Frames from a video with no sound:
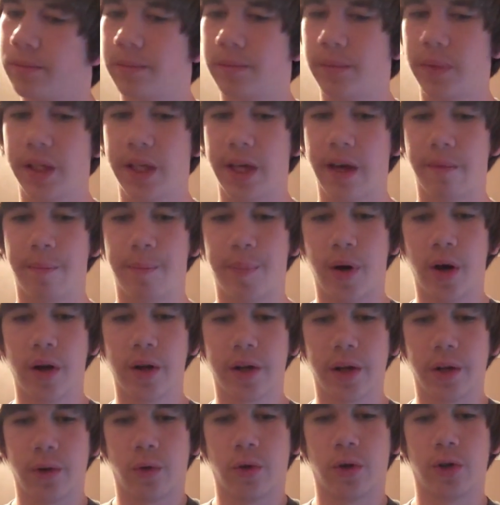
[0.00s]
You have Punk
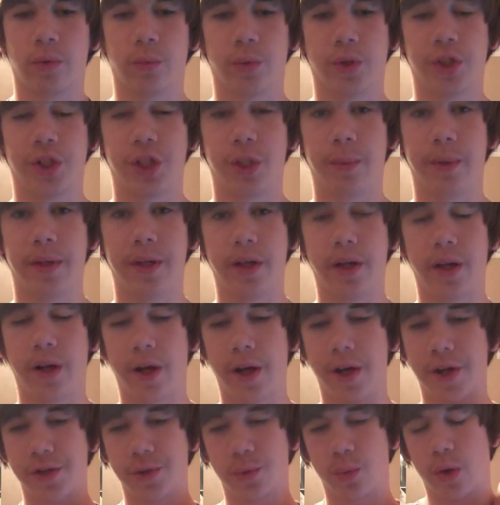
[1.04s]
and Orton, which should be good
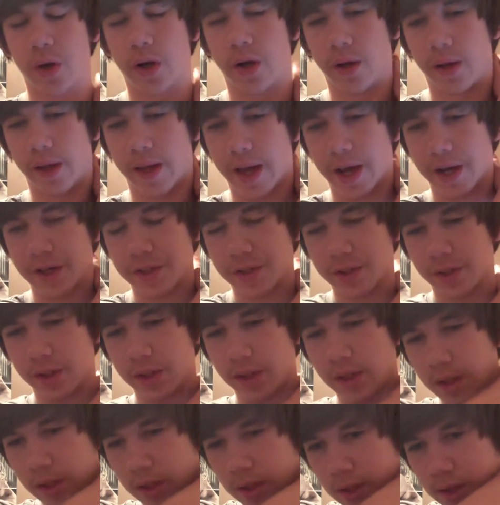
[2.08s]
as well,
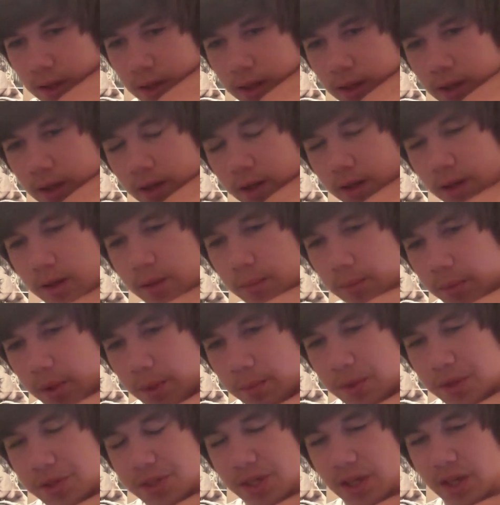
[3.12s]
actually. And am I
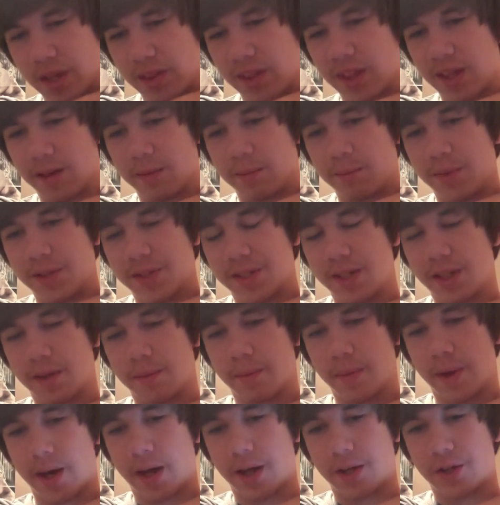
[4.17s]
missing? I think I'm missing a
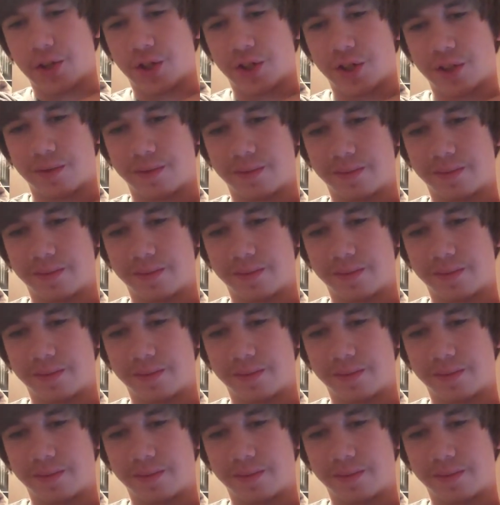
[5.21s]
match.